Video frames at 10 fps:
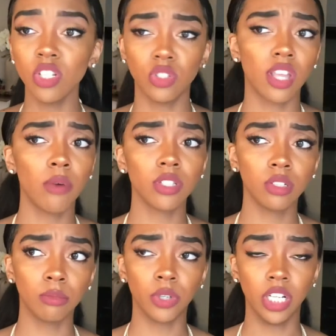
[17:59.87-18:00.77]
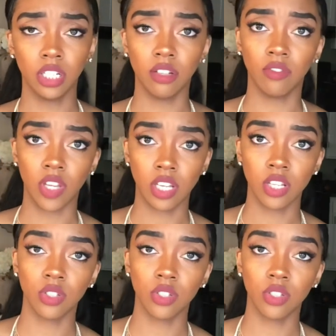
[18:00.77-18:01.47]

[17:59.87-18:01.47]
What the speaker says: So that was a little more inconvenient.